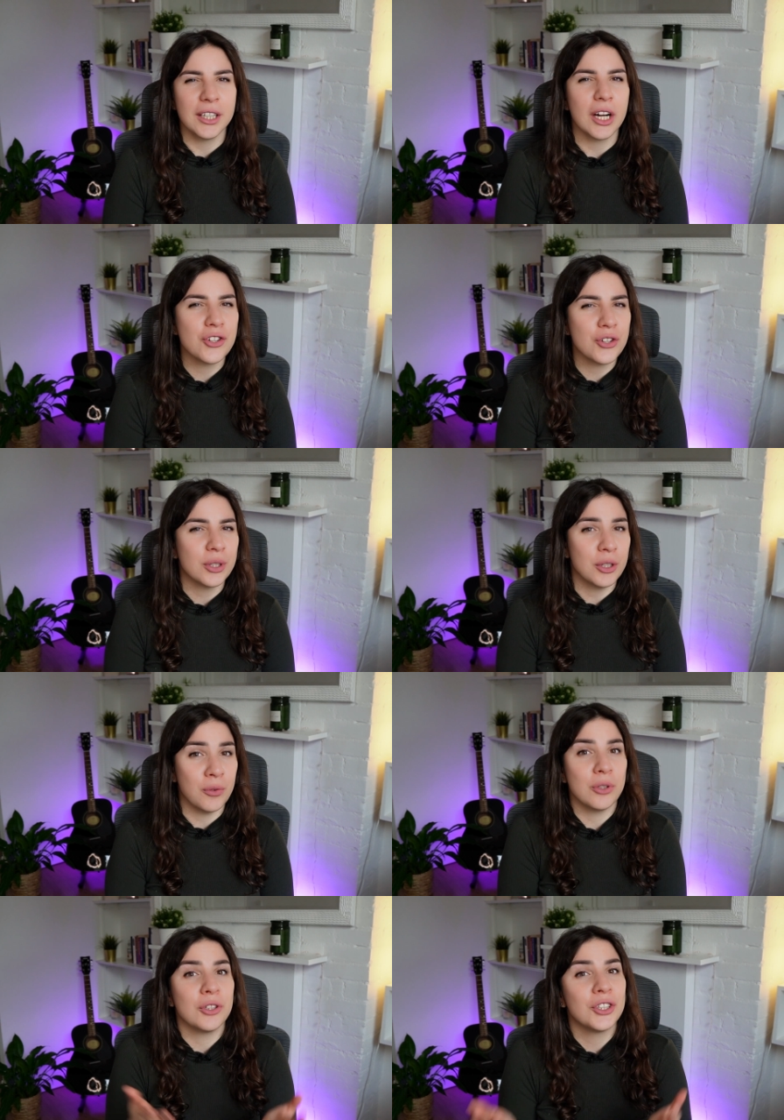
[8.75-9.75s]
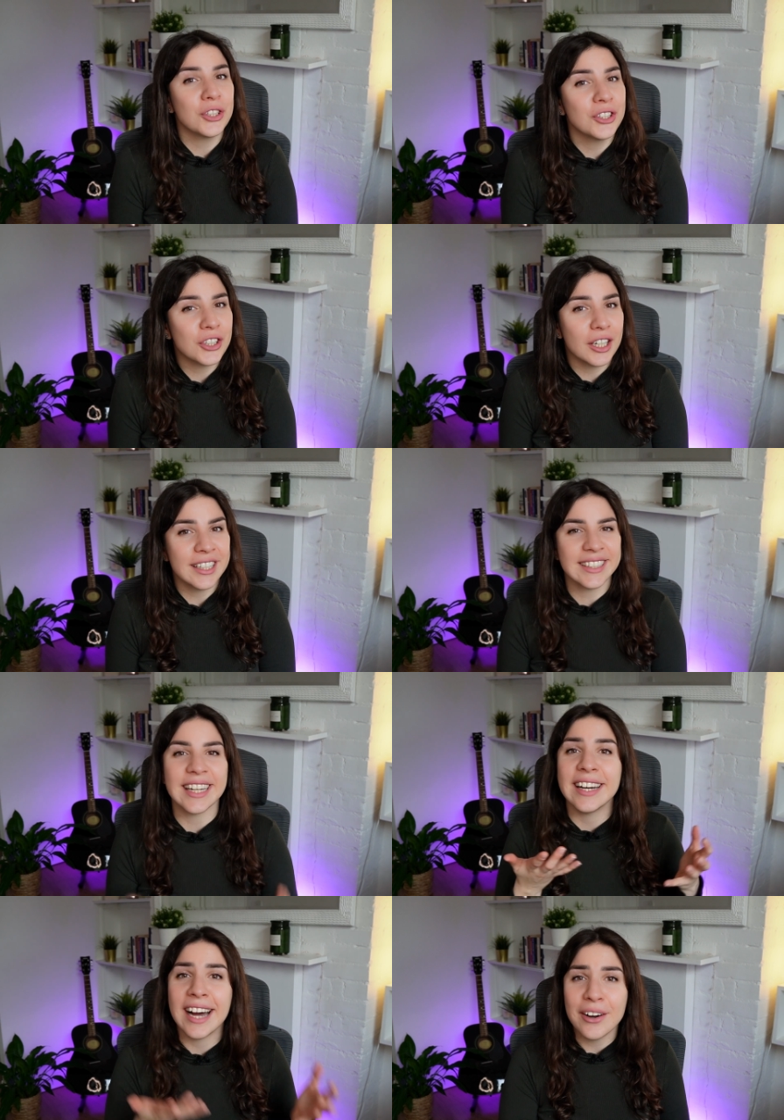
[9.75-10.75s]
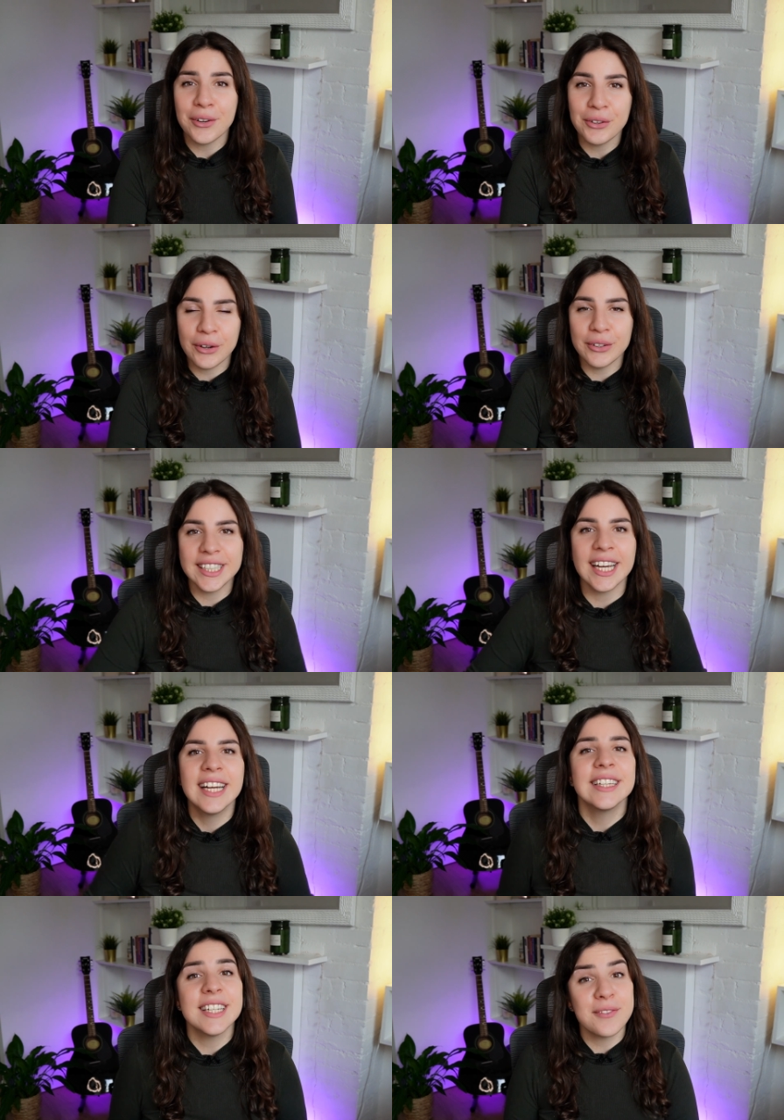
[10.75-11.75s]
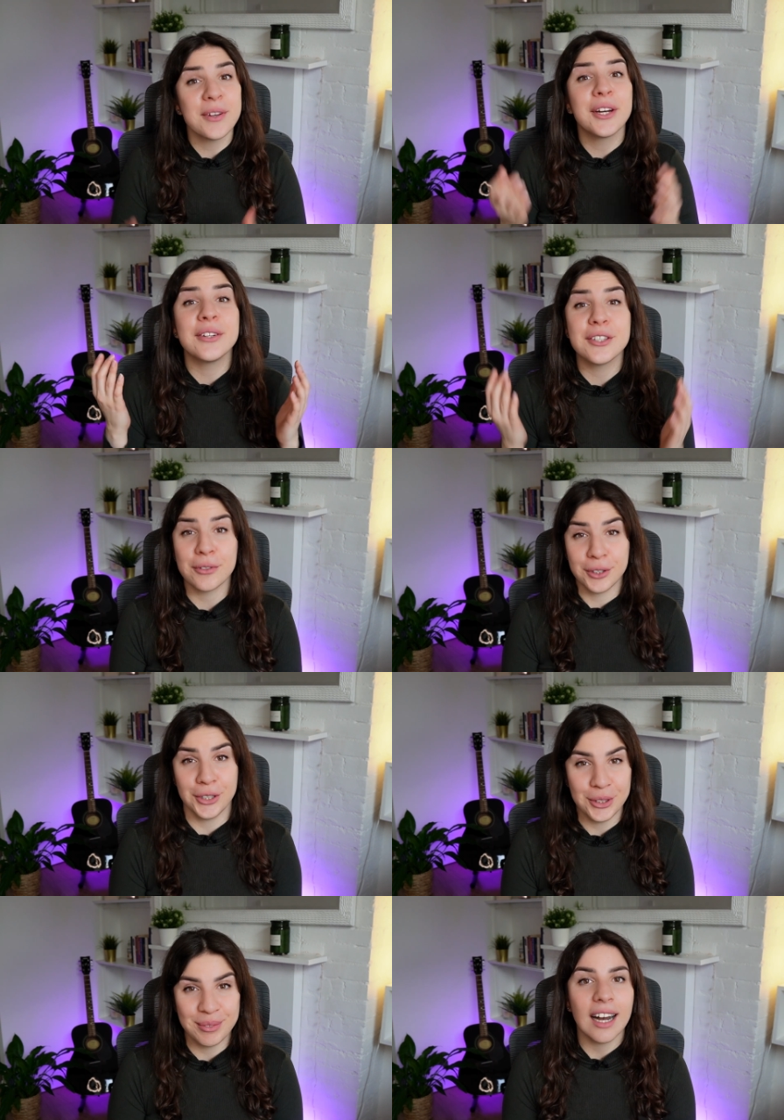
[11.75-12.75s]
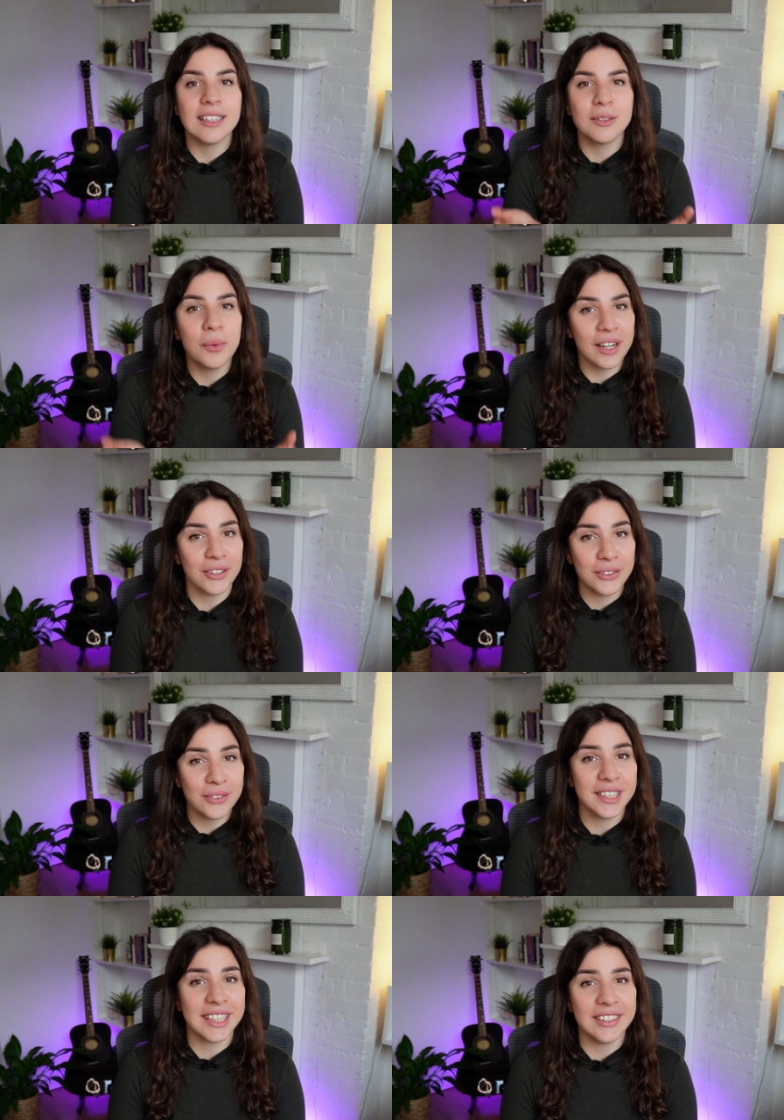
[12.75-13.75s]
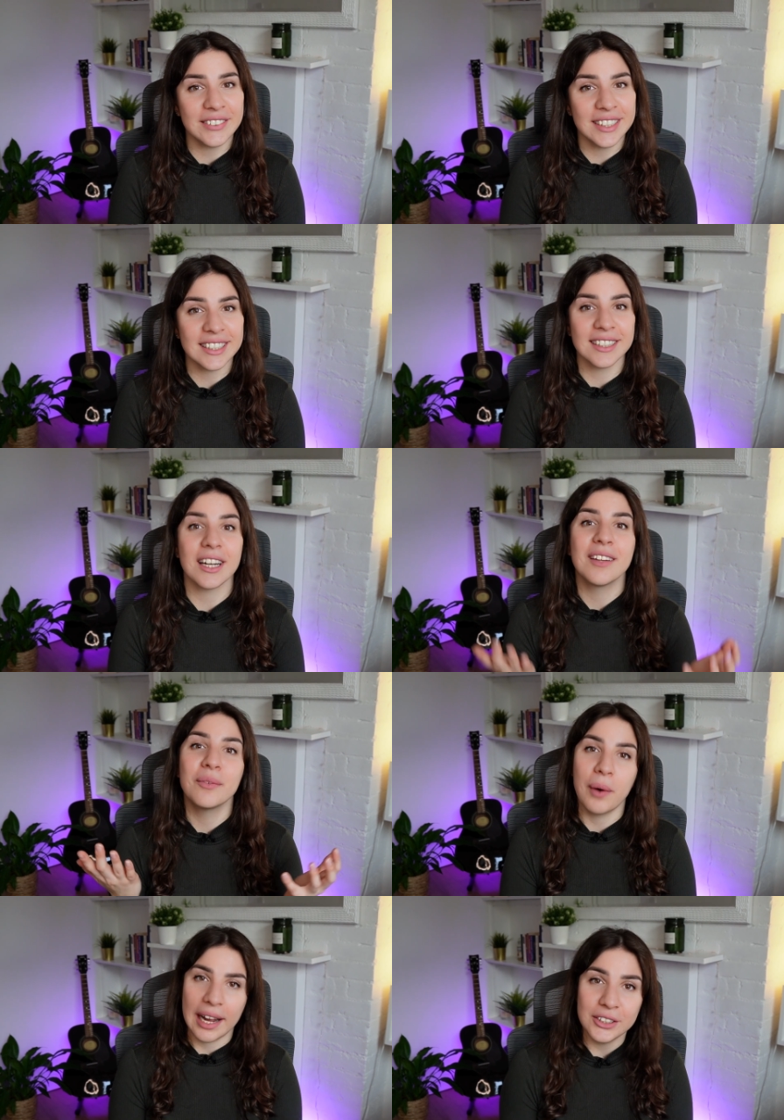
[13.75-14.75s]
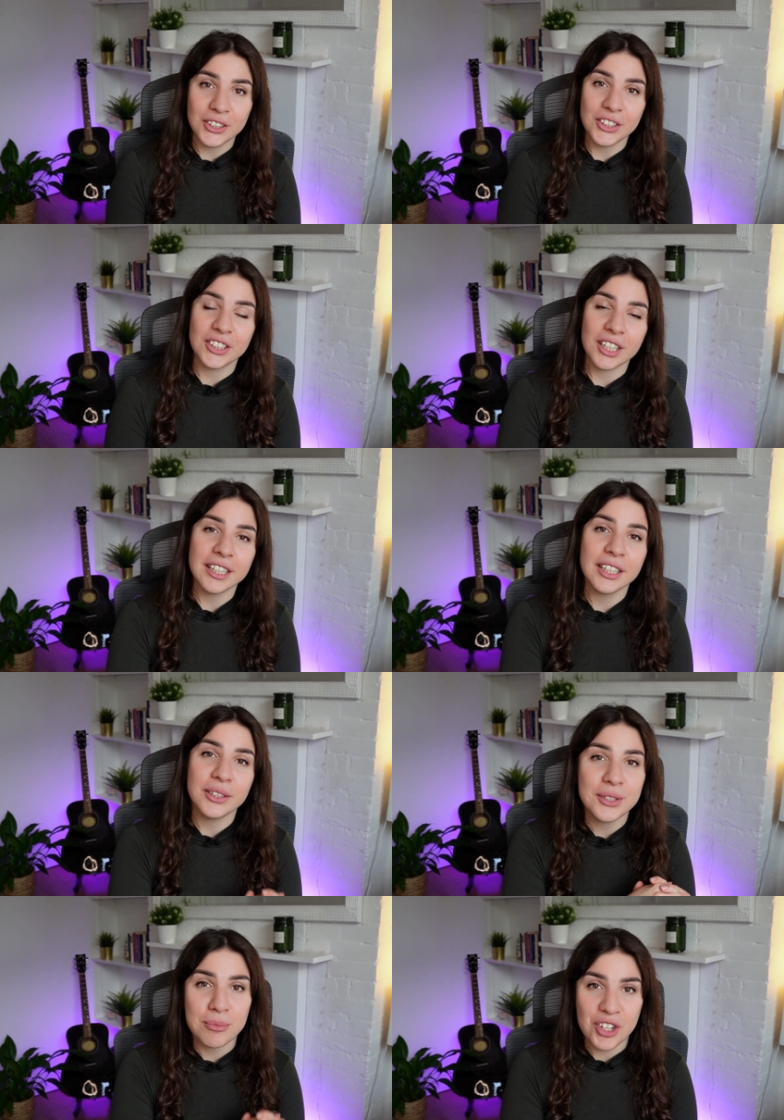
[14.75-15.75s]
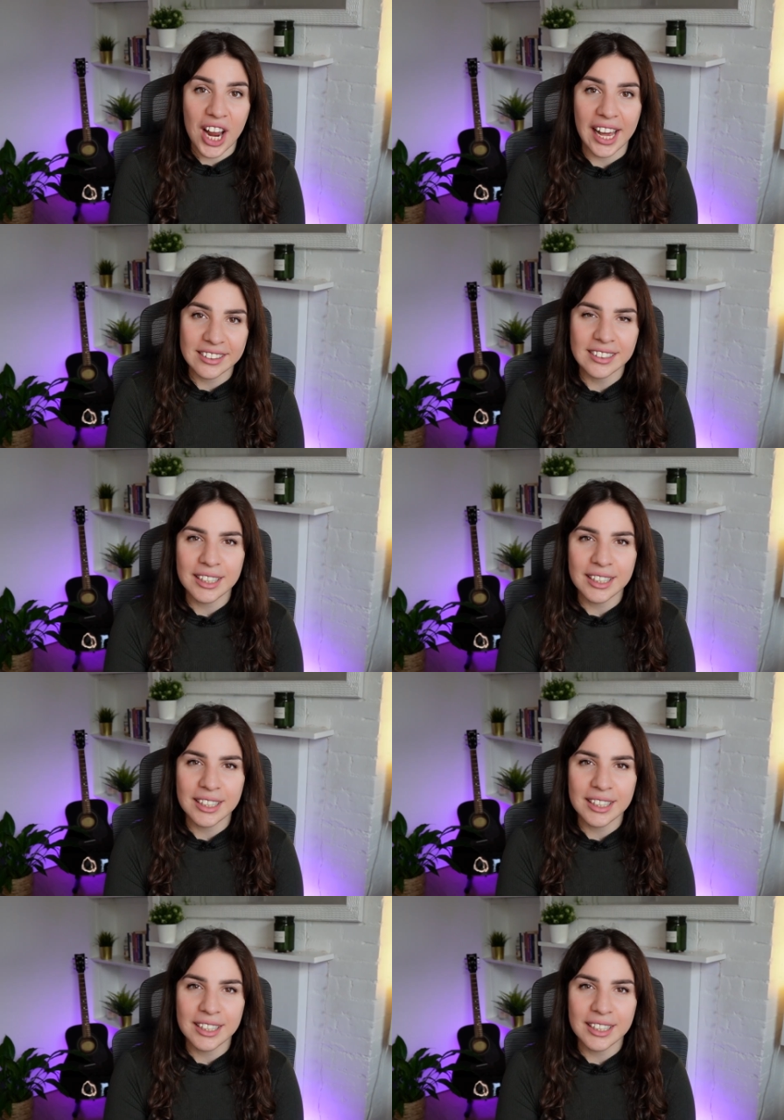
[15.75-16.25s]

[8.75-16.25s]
not sure if you should start it and how to grow it, this video is for you. I'll walk you through the key reasons on why you should start a YouTube channel,